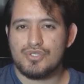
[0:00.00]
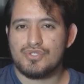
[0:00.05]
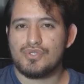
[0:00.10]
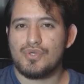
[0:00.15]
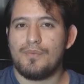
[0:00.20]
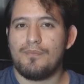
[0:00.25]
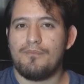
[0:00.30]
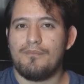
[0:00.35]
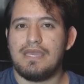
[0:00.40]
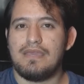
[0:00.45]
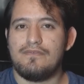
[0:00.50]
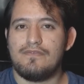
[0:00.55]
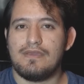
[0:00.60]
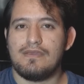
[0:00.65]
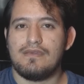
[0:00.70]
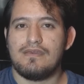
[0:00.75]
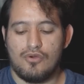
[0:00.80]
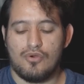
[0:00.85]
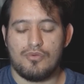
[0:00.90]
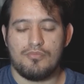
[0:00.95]
So
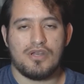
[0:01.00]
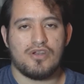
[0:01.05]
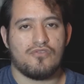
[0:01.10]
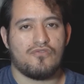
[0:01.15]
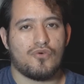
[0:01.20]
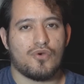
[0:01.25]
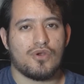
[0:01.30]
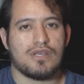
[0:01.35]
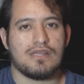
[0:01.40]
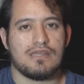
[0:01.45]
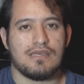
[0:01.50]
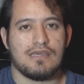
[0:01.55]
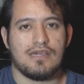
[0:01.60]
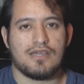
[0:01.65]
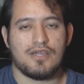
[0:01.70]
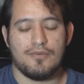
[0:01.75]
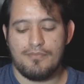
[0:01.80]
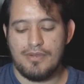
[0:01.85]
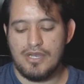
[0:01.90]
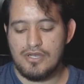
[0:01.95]
maybe, or metaphorically,
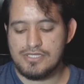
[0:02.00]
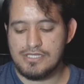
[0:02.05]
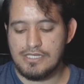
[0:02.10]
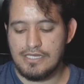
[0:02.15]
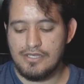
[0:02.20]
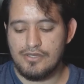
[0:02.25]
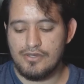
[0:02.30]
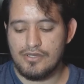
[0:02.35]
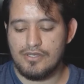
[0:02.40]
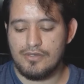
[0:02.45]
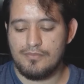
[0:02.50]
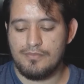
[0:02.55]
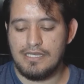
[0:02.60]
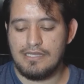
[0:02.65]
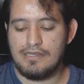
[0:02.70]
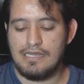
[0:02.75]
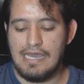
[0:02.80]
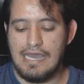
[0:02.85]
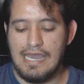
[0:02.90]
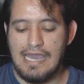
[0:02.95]
a comparison here could be
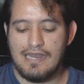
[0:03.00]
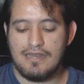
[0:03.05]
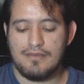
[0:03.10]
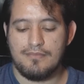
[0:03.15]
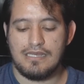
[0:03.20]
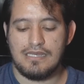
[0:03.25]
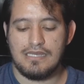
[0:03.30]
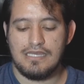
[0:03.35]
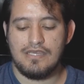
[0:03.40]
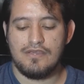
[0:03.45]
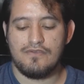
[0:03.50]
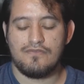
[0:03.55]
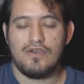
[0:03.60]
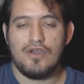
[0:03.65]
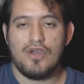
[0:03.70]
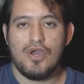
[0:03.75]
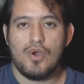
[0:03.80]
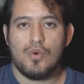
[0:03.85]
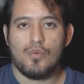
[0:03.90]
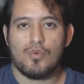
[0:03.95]
that Adam and Eve
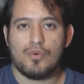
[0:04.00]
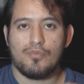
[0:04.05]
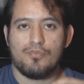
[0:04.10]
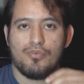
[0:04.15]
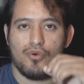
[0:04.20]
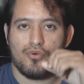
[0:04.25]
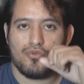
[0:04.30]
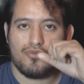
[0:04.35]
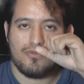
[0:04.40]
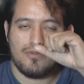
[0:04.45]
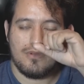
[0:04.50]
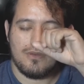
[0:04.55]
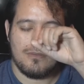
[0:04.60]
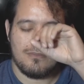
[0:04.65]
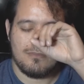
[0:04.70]
were both